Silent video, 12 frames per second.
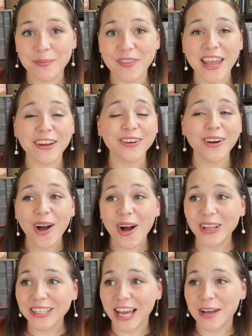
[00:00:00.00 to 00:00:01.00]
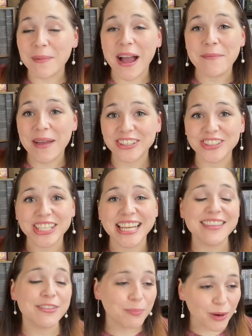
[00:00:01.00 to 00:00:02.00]
They are all up. I'm actually
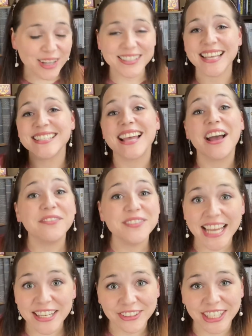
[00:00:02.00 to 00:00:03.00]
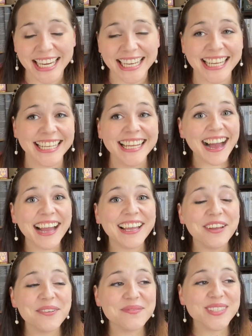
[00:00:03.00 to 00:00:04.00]
in the process of decorating. I
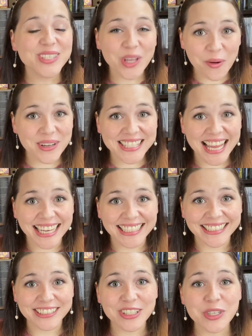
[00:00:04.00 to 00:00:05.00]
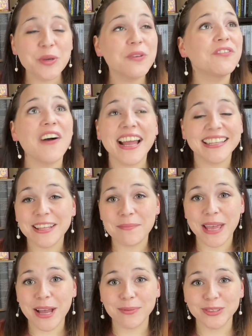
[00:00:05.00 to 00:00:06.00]
am so excited to finally
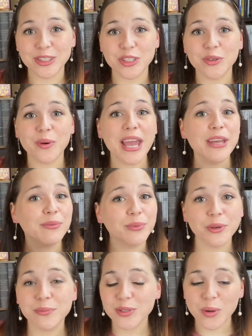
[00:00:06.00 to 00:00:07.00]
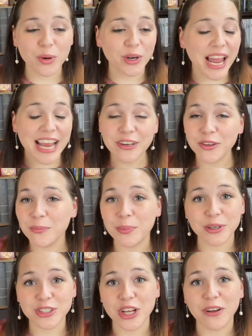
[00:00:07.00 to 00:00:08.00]
be able to do a room tour, a new
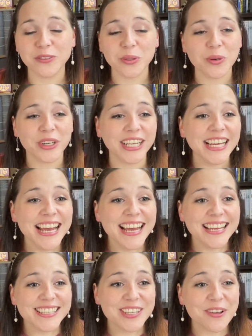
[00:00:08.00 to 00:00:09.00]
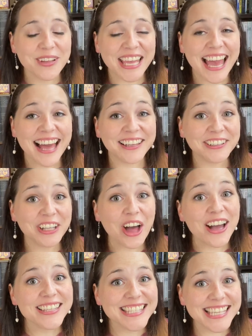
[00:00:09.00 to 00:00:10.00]
bookshelf tour. So yeah,
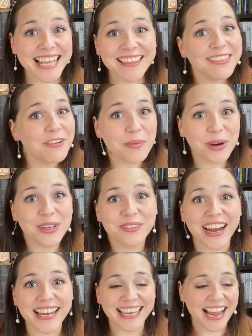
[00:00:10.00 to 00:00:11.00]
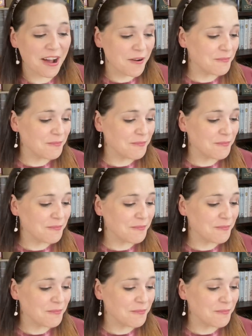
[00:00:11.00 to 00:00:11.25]
lots in the work right now.